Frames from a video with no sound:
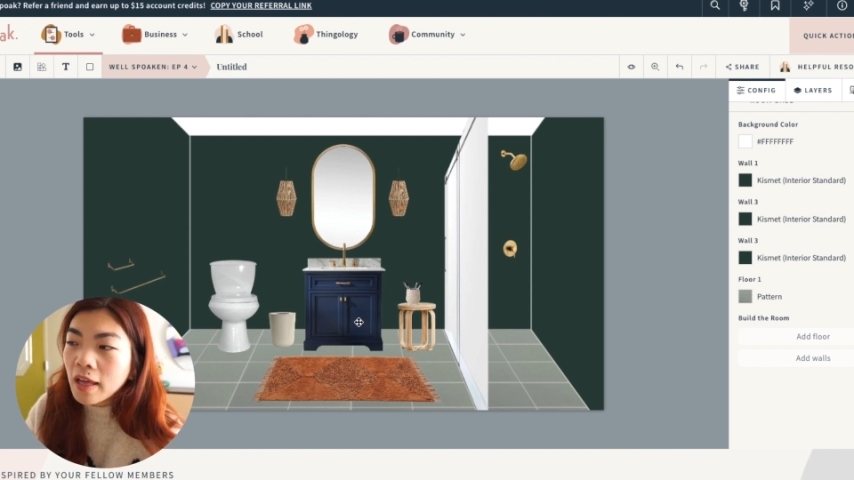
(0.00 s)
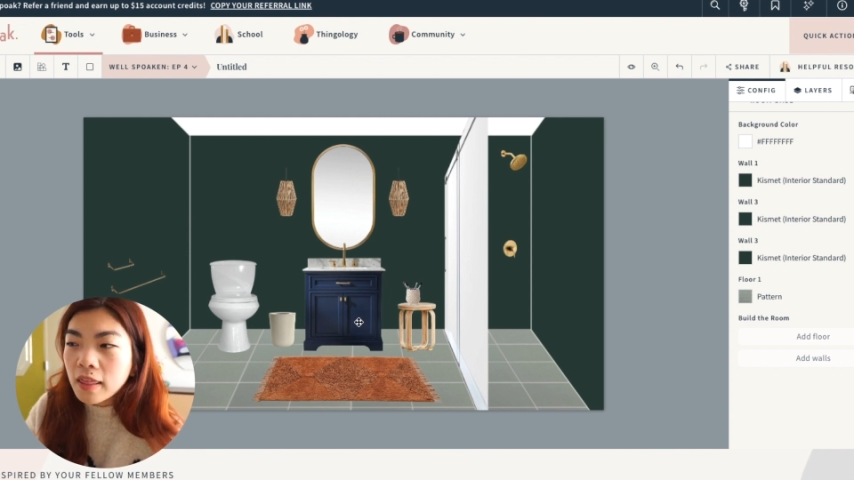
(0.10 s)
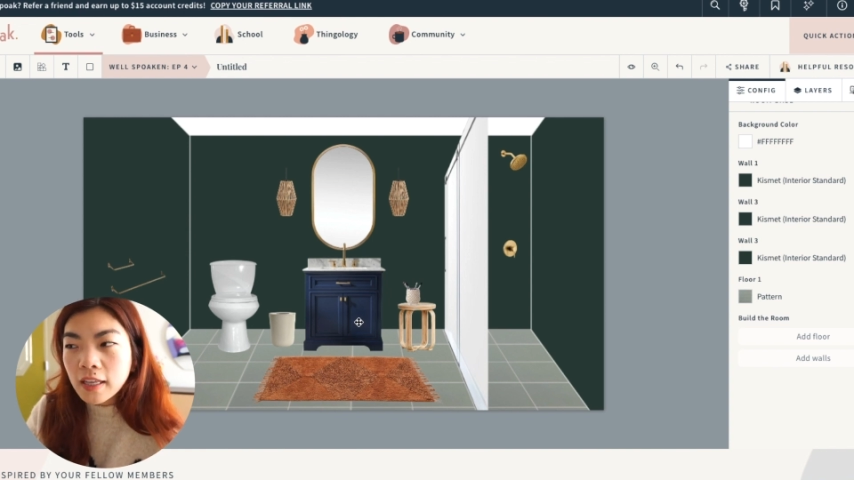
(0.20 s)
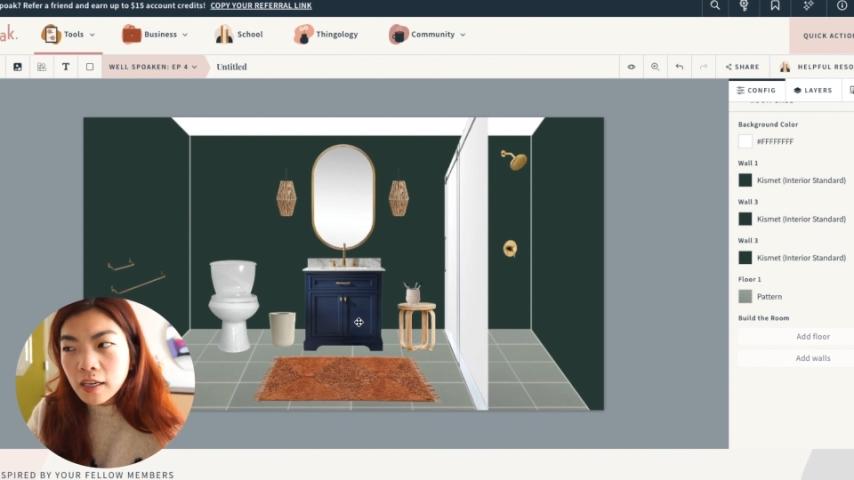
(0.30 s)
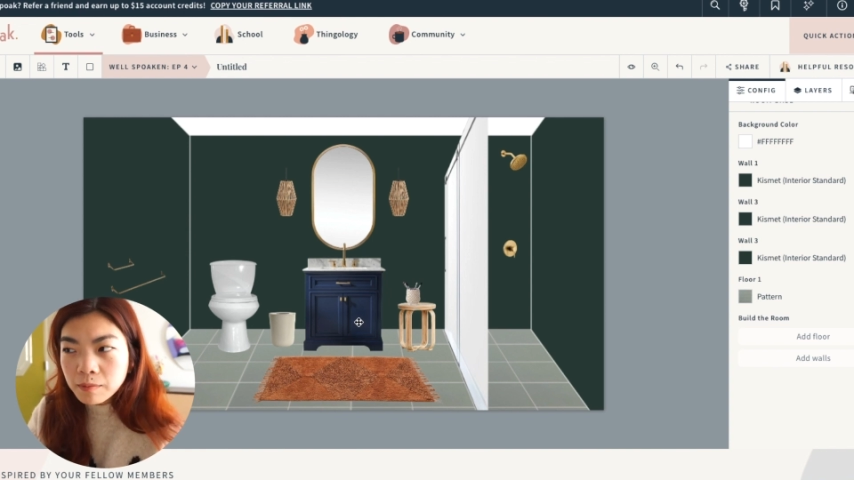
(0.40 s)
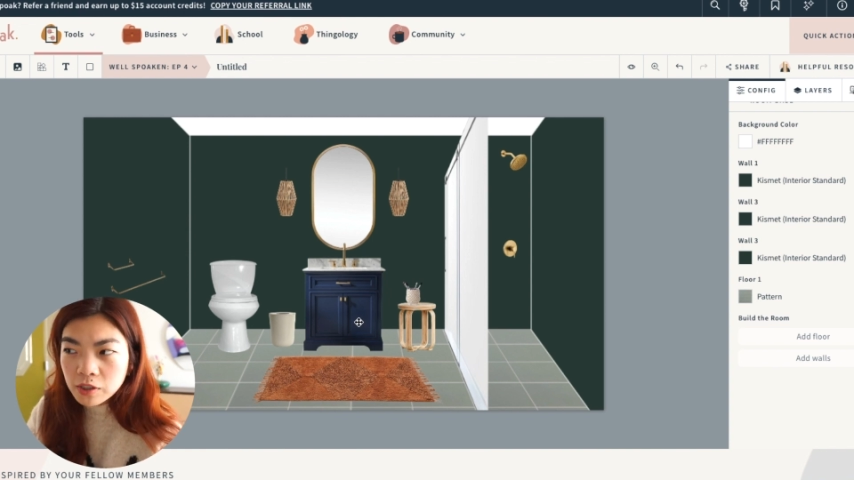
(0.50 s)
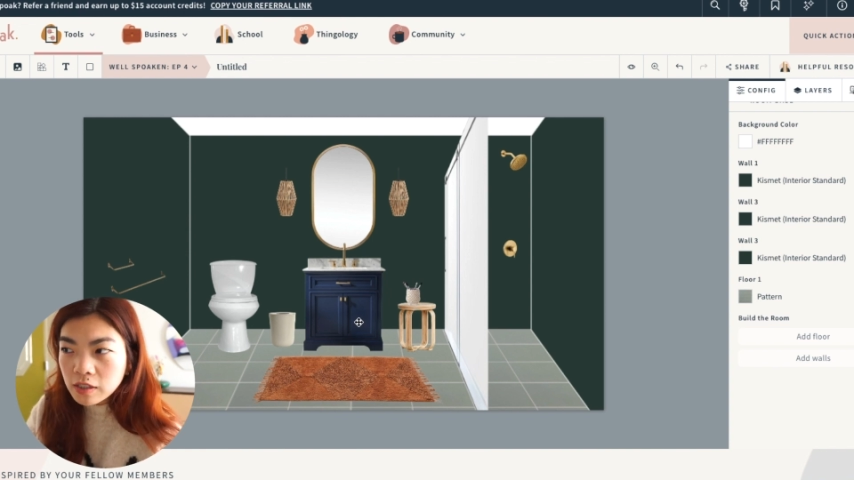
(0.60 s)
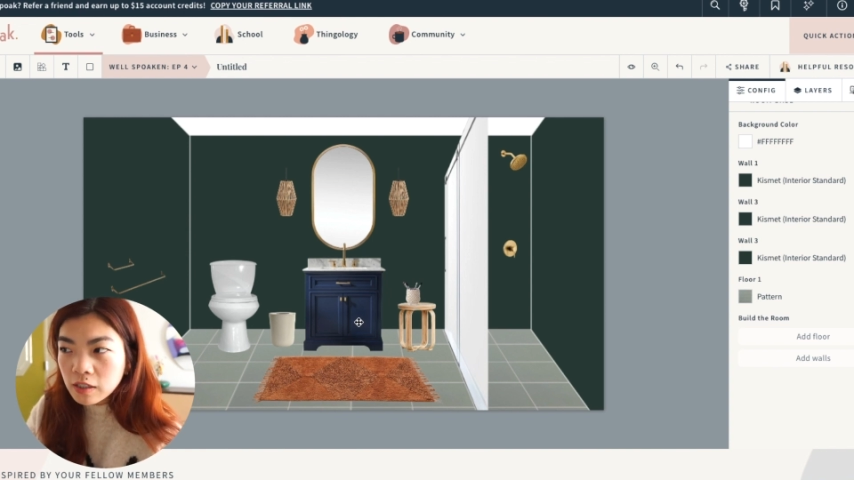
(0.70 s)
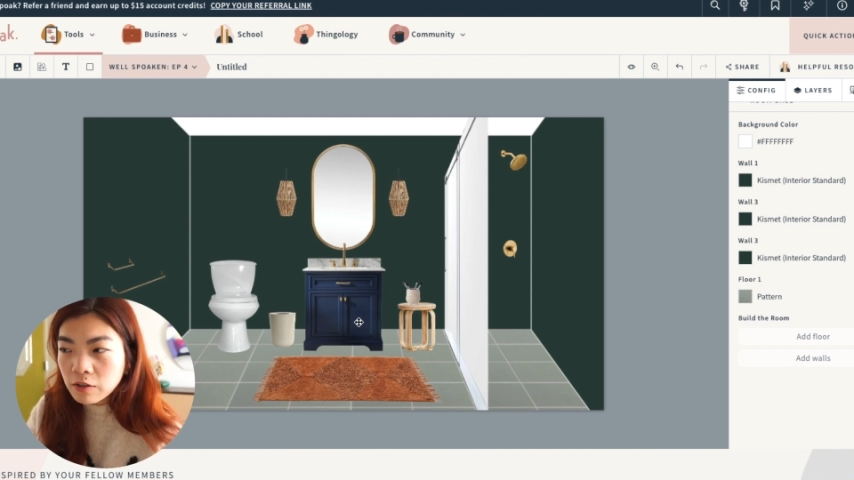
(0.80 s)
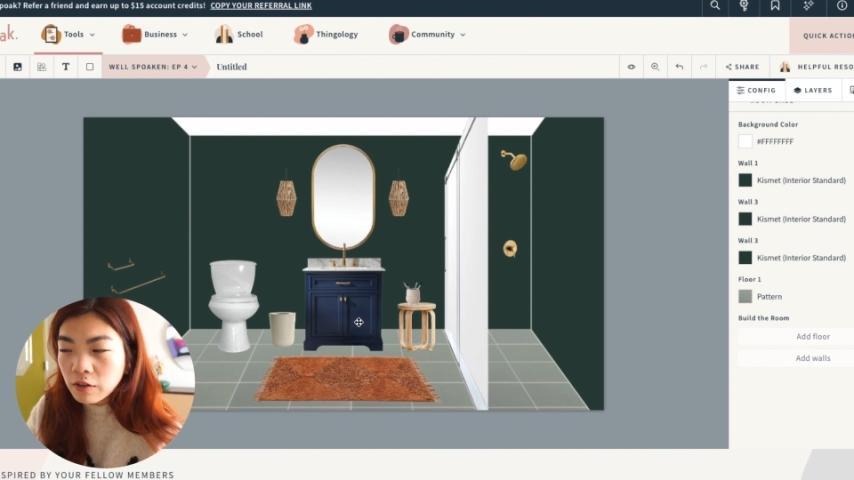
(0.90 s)
I think I'm just
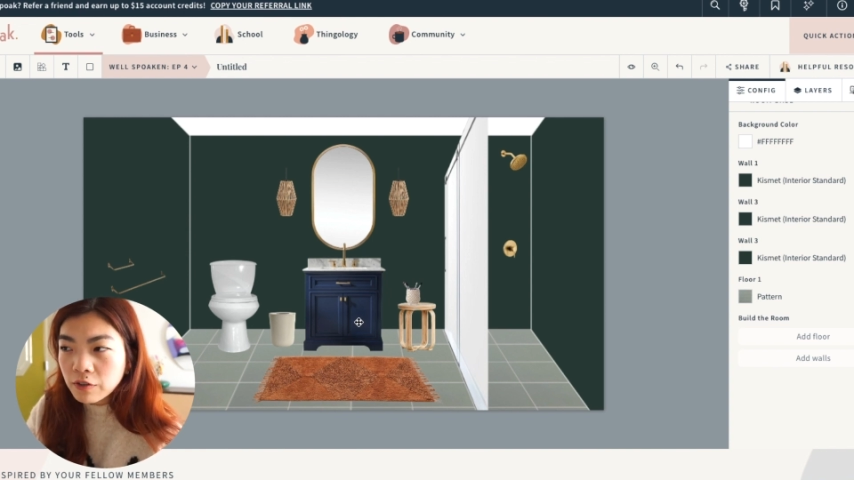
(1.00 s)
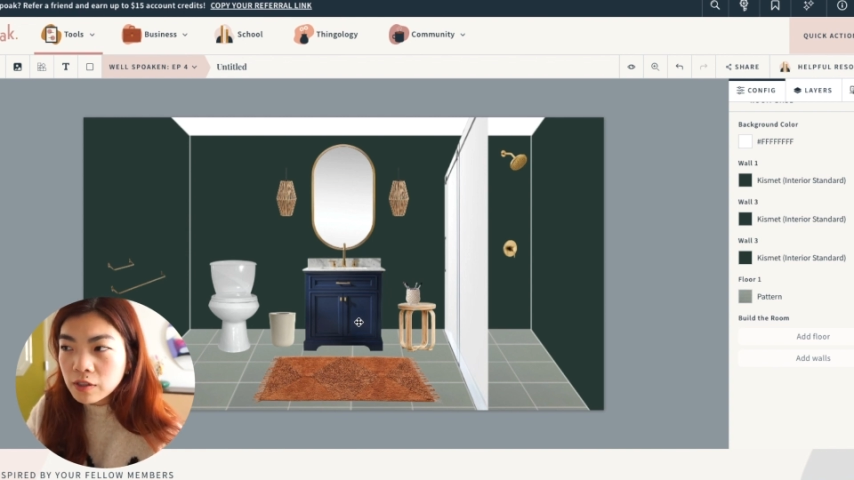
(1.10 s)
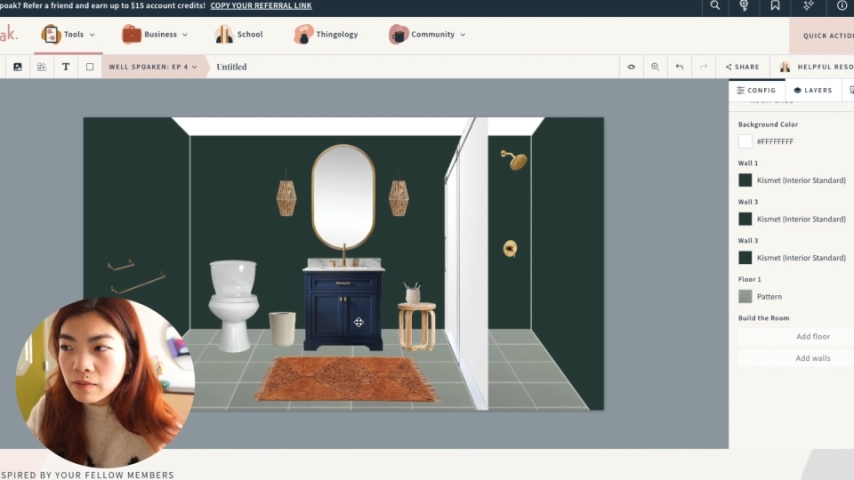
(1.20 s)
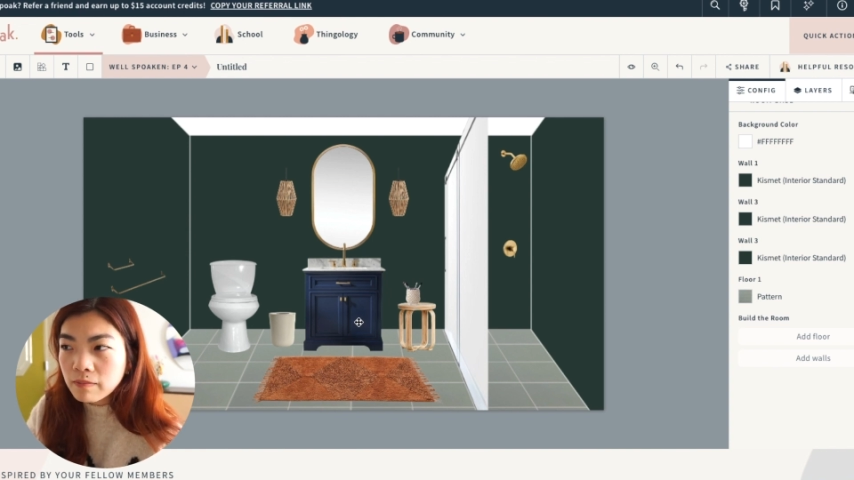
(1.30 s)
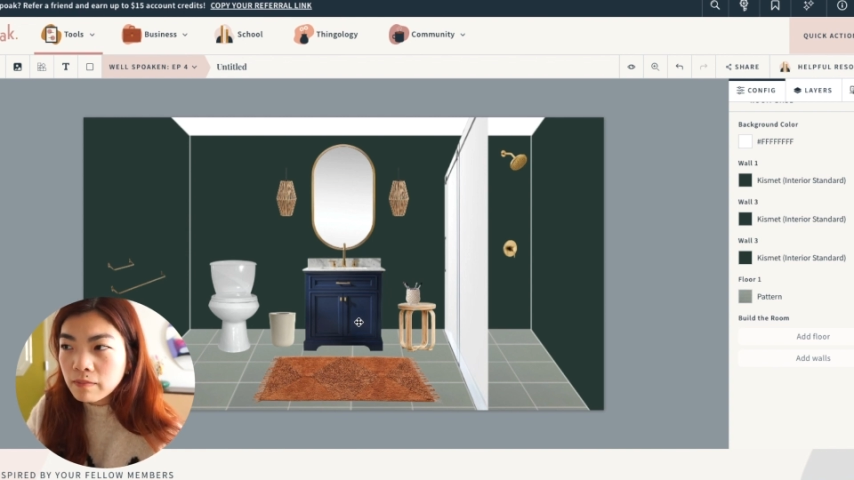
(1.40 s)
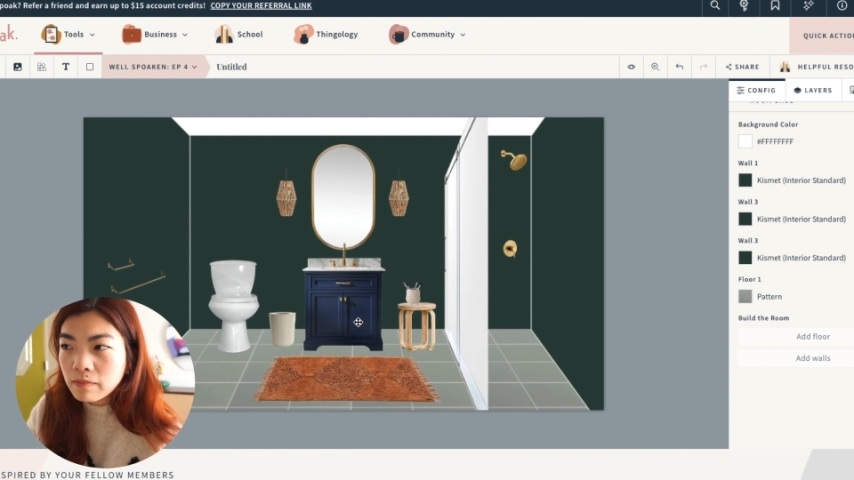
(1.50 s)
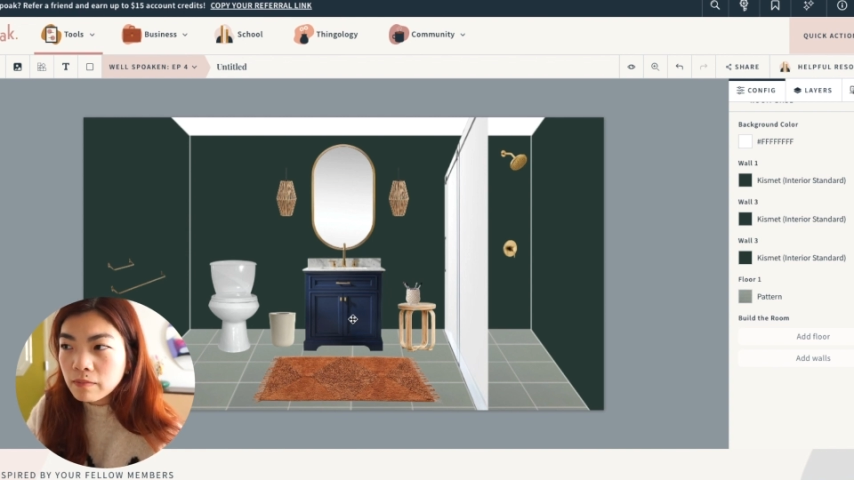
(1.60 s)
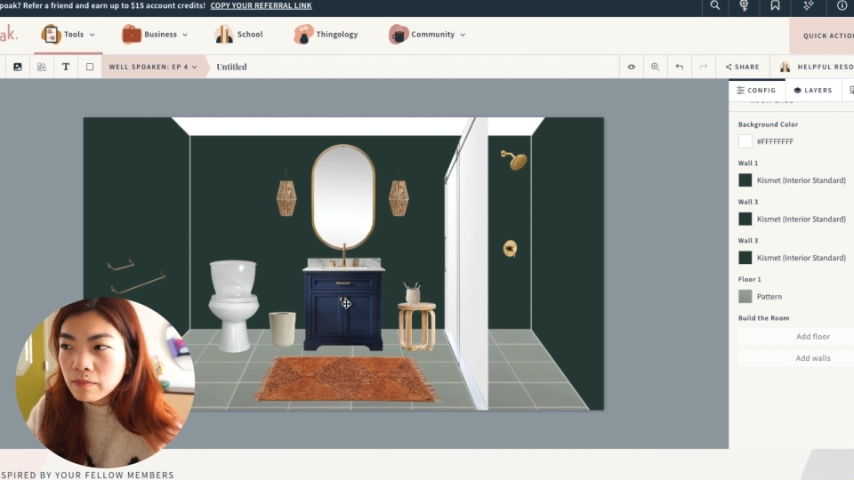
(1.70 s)
gonna look for some